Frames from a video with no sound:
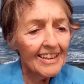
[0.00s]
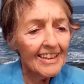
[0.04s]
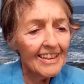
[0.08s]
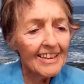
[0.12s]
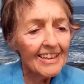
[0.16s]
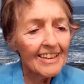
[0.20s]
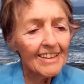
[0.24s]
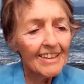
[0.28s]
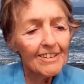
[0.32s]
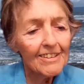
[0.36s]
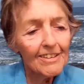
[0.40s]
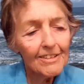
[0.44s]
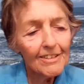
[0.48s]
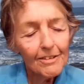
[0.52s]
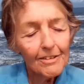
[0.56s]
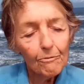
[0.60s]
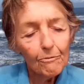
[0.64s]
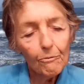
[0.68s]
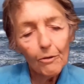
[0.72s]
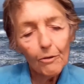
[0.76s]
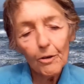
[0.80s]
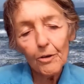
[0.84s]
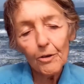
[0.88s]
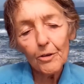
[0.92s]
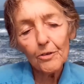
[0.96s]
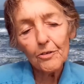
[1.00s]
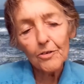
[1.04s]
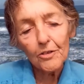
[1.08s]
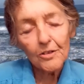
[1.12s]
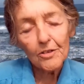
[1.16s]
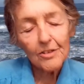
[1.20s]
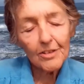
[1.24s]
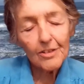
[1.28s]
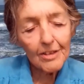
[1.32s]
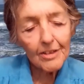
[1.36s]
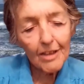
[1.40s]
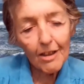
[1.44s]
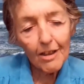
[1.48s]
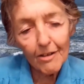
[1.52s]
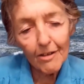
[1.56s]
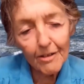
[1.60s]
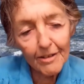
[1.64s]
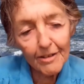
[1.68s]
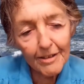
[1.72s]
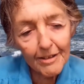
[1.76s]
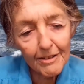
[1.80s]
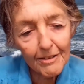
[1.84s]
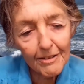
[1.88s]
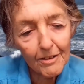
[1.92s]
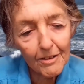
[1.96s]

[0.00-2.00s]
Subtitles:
And where does it start?